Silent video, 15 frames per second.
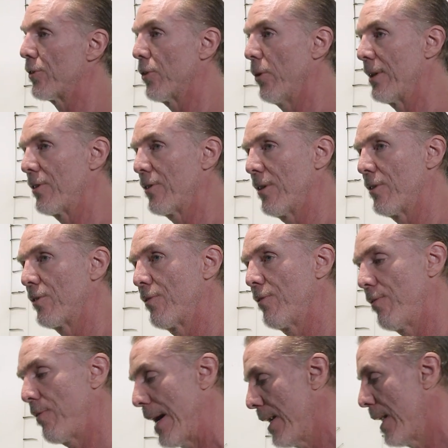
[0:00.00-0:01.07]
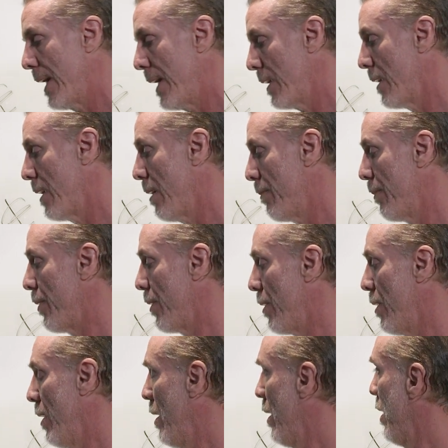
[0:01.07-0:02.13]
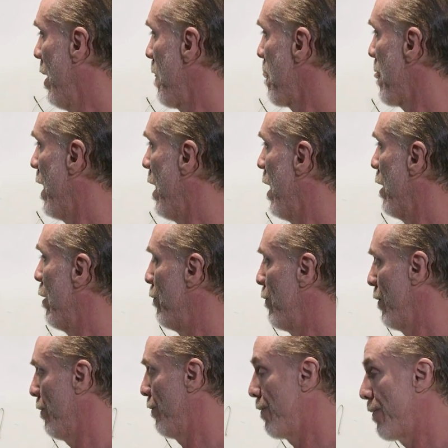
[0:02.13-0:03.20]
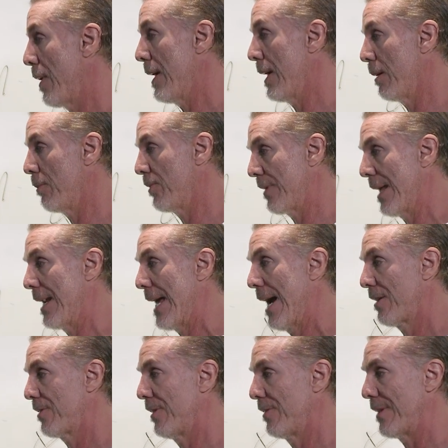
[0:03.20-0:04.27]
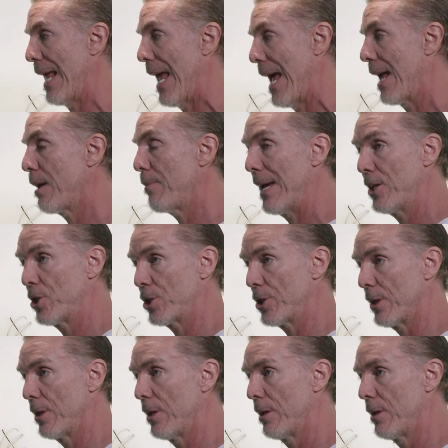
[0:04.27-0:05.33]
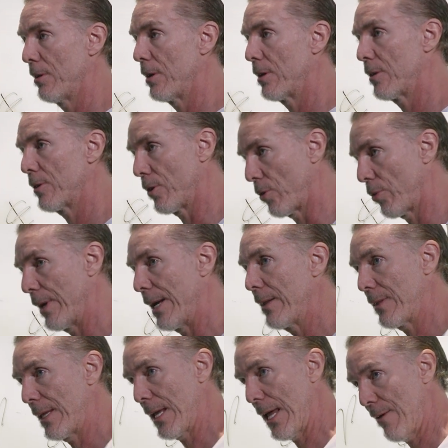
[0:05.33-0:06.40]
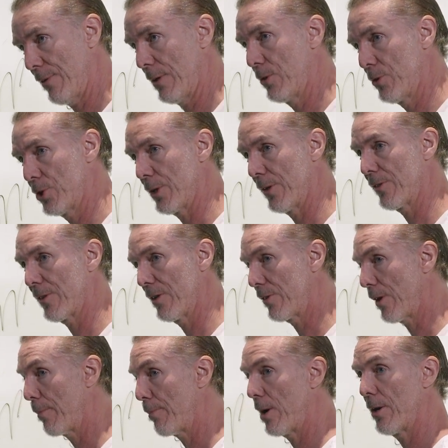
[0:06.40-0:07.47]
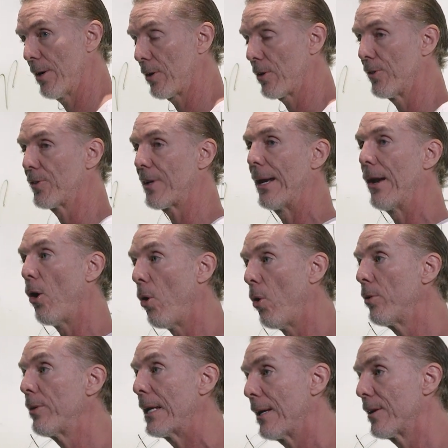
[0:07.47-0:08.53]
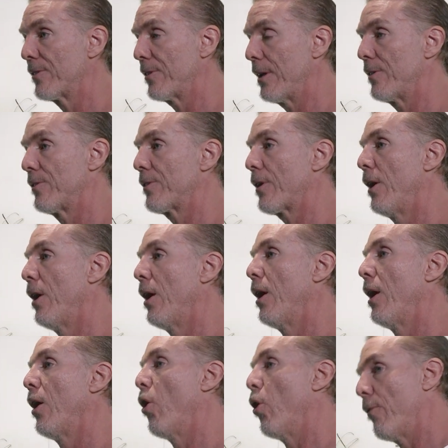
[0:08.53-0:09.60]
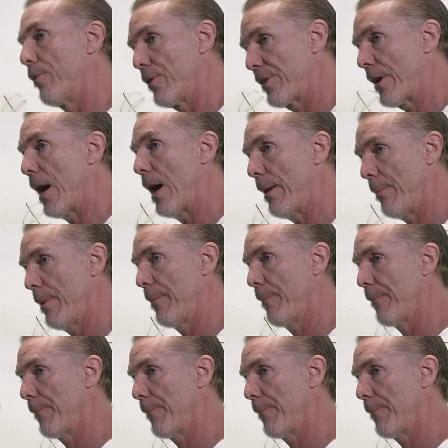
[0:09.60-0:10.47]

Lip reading: So it's this finite number of frames that acts as an animation to create the evolution, since our particles can only exist over time.